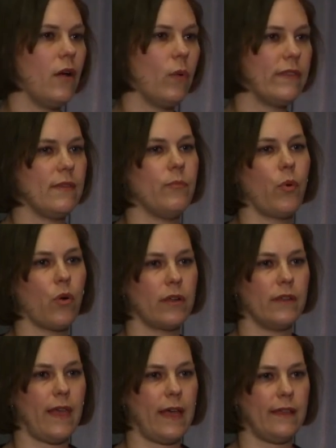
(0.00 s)
what's
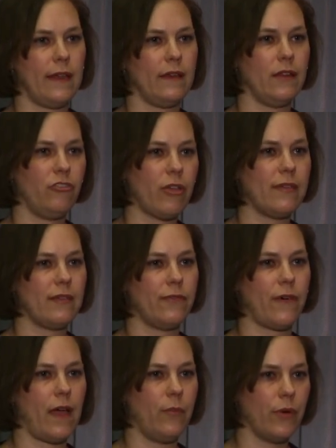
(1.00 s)
important in that data to
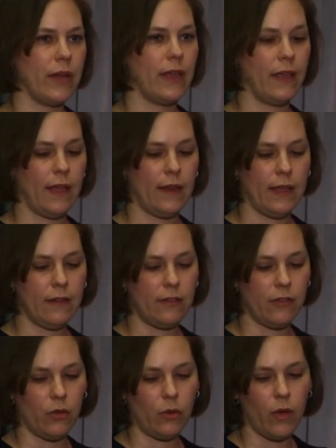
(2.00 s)
justify bringing it
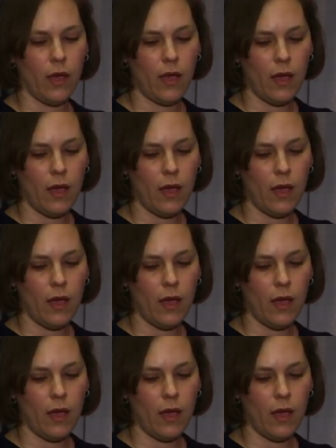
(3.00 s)
into